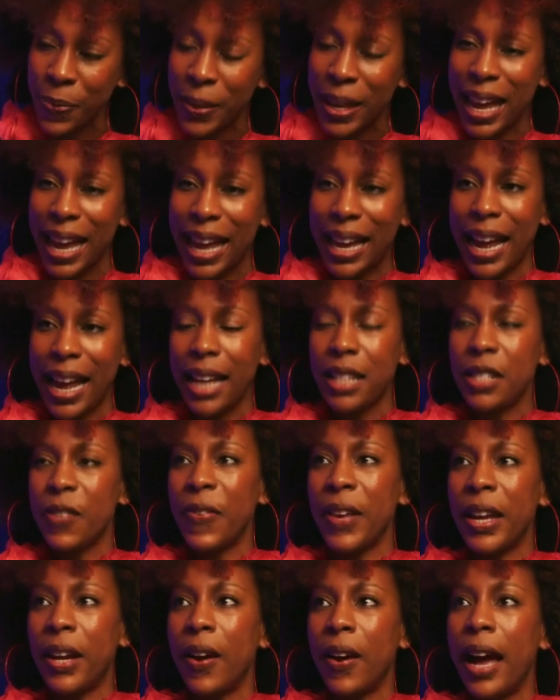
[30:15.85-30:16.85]
And I had to
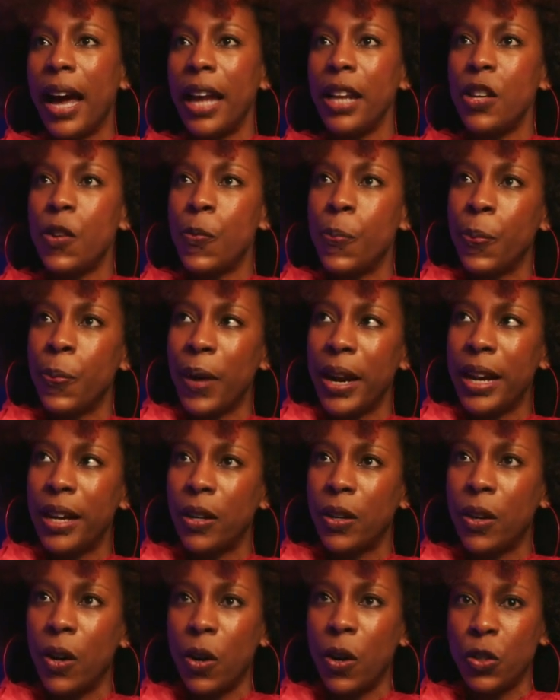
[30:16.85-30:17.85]
figure out, how do you break a
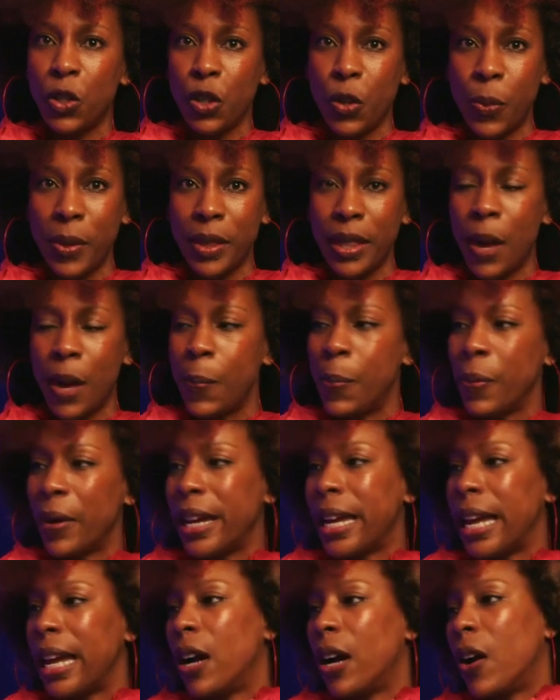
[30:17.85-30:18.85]
culture without
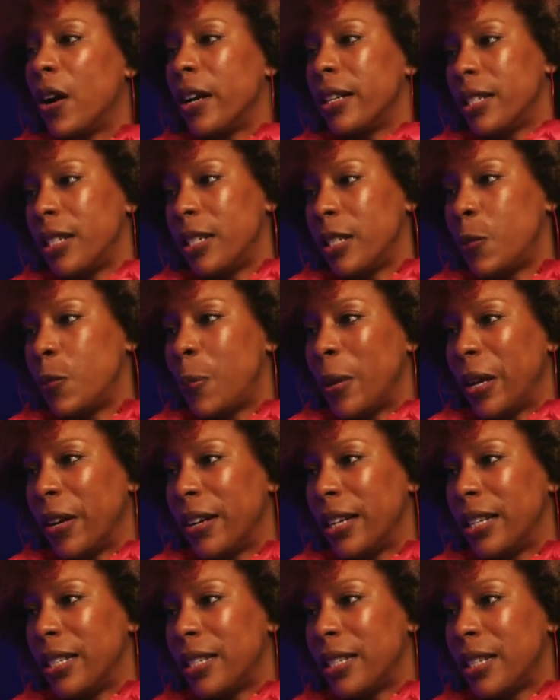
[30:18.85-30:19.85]
breaking hearts and
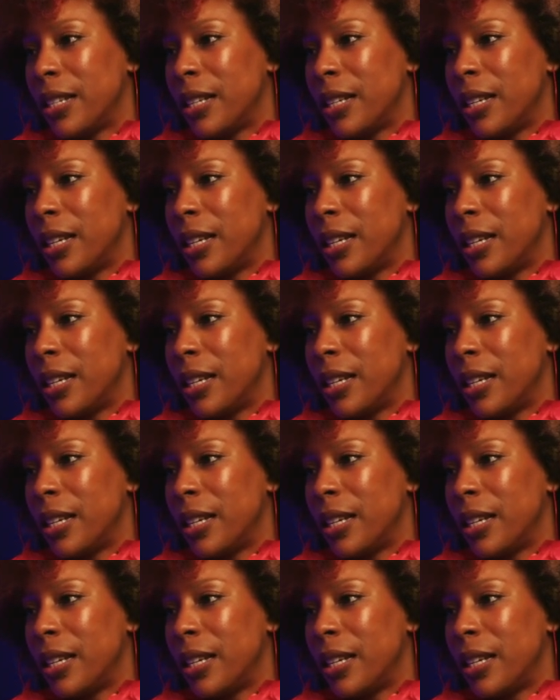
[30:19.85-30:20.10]
spirits?